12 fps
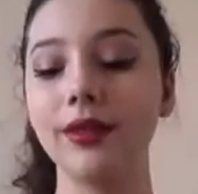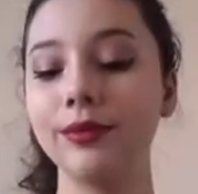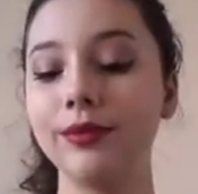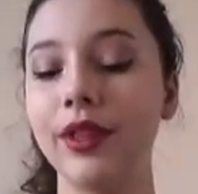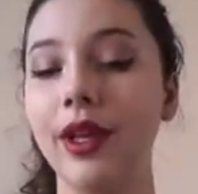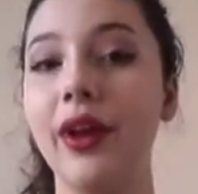
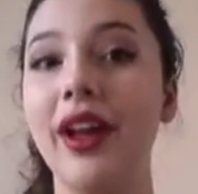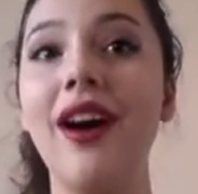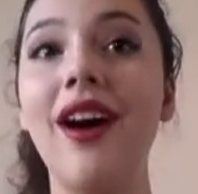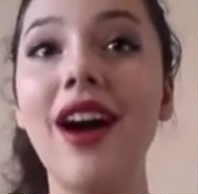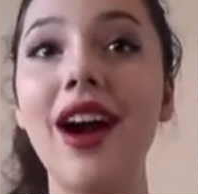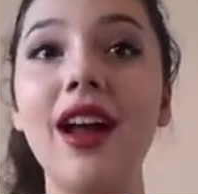There we
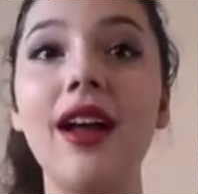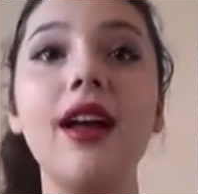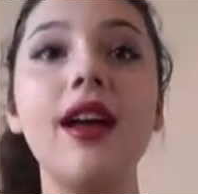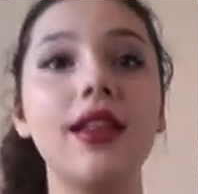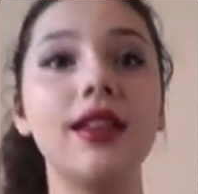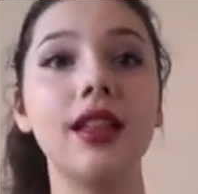are.
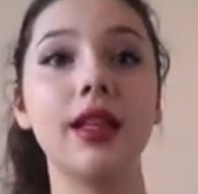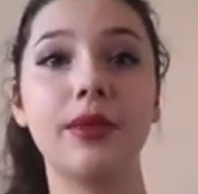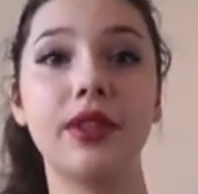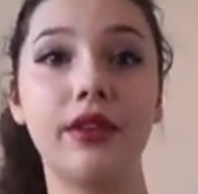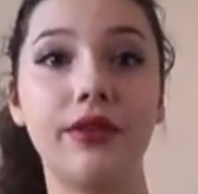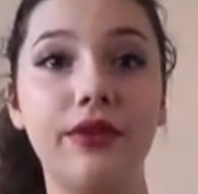The
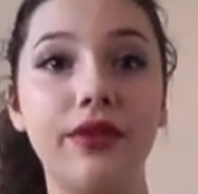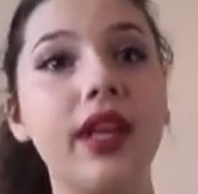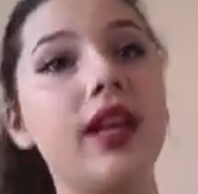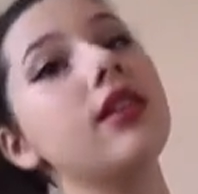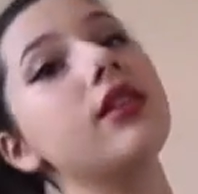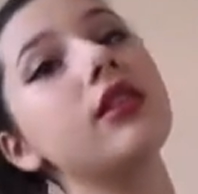lips are
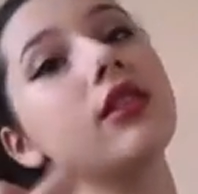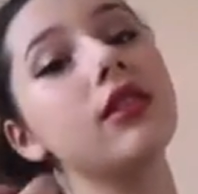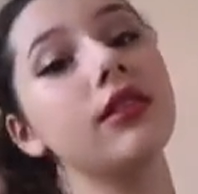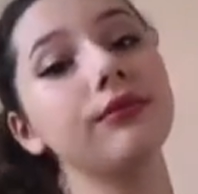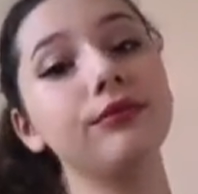finished.